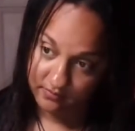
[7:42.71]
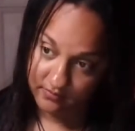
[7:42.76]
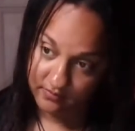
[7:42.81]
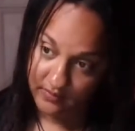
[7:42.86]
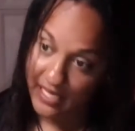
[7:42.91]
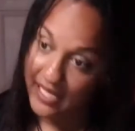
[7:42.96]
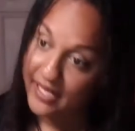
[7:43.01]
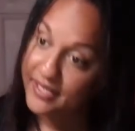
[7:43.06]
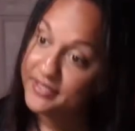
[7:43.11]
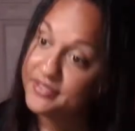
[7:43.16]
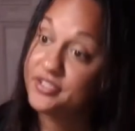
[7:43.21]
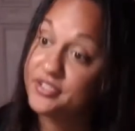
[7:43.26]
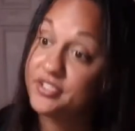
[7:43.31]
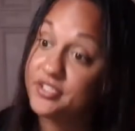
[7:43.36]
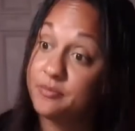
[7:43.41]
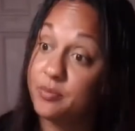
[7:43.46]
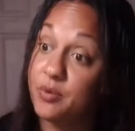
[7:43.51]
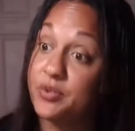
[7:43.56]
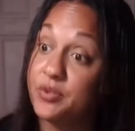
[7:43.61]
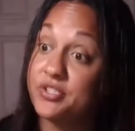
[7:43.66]
How does this
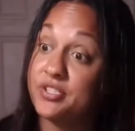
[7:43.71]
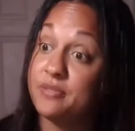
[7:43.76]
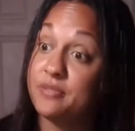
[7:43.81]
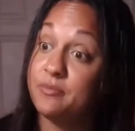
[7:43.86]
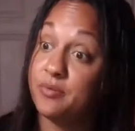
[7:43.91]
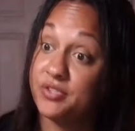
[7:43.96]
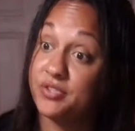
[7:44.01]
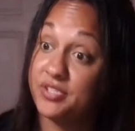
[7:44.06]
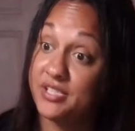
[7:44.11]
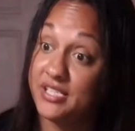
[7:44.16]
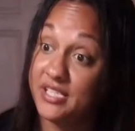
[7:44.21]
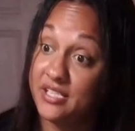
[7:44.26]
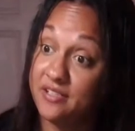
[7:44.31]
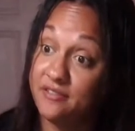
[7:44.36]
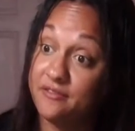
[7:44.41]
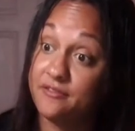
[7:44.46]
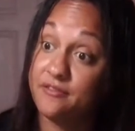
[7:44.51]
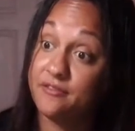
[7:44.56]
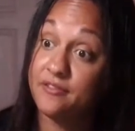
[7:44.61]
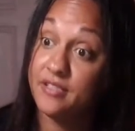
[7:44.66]
person
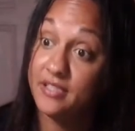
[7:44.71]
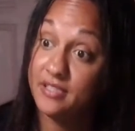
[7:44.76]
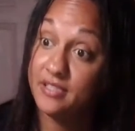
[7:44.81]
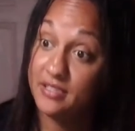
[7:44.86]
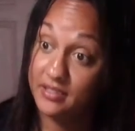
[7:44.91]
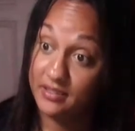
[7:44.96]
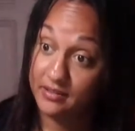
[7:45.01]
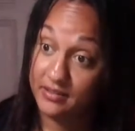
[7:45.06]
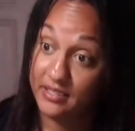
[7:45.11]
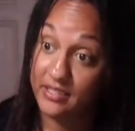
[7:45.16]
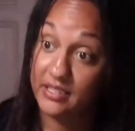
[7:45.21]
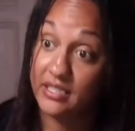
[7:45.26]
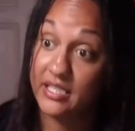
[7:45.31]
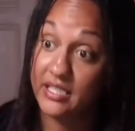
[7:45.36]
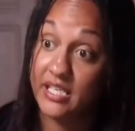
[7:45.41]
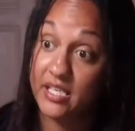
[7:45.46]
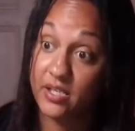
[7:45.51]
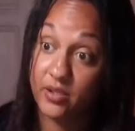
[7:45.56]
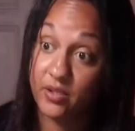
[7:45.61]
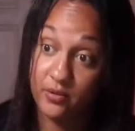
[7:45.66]
perceive
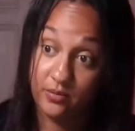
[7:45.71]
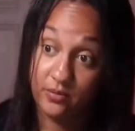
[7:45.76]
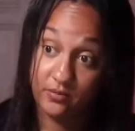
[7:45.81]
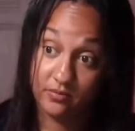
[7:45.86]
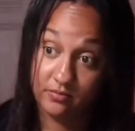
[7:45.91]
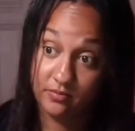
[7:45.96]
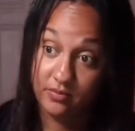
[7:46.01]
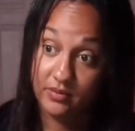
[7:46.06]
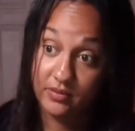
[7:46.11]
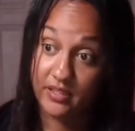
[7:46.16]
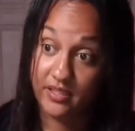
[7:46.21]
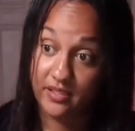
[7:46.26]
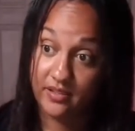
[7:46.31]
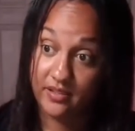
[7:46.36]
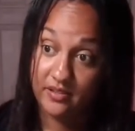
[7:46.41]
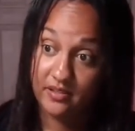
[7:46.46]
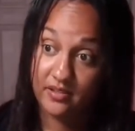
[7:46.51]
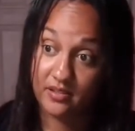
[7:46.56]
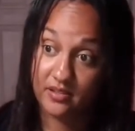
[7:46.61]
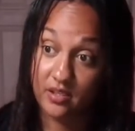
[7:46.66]
Leo,
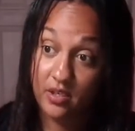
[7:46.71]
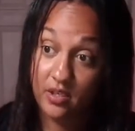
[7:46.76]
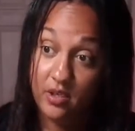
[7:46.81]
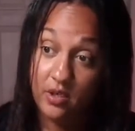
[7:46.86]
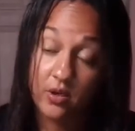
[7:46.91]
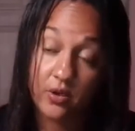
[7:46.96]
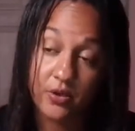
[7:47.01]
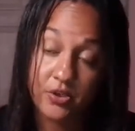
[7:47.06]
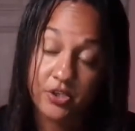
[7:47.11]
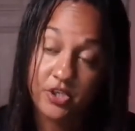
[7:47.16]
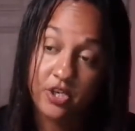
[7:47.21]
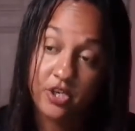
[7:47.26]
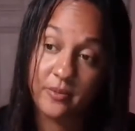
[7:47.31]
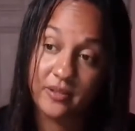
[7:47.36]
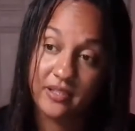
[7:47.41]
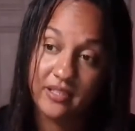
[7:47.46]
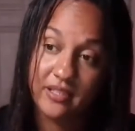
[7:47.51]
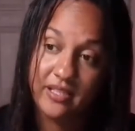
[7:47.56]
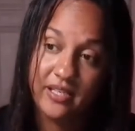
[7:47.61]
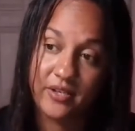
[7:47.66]
please? First, show me
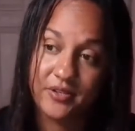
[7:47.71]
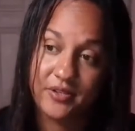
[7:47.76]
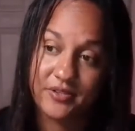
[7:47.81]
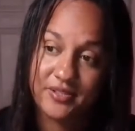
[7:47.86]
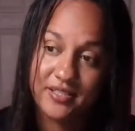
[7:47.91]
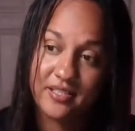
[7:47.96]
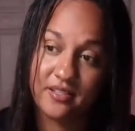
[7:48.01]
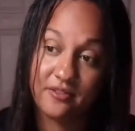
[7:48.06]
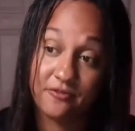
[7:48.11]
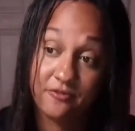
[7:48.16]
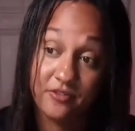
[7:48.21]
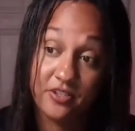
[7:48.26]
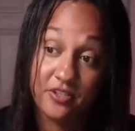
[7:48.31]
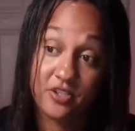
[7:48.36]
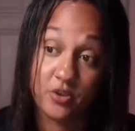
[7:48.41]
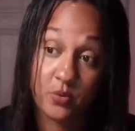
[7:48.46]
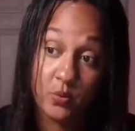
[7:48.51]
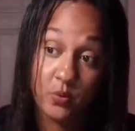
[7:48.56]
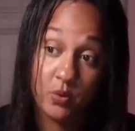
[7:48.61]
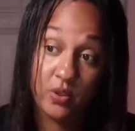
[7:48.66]
Leo's
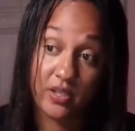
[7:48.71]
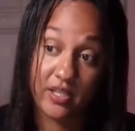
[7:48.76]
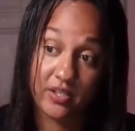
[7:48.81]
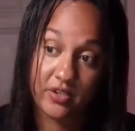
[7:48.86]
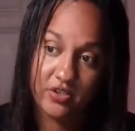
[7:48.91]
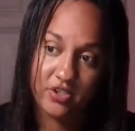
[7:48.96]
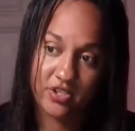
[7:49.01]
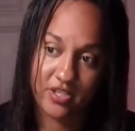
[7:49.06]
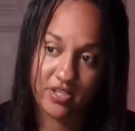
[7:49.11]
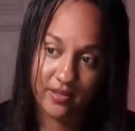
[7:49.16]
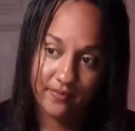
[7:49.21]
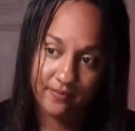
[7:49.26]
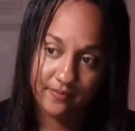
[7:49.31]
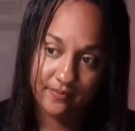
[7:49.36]
individual energy.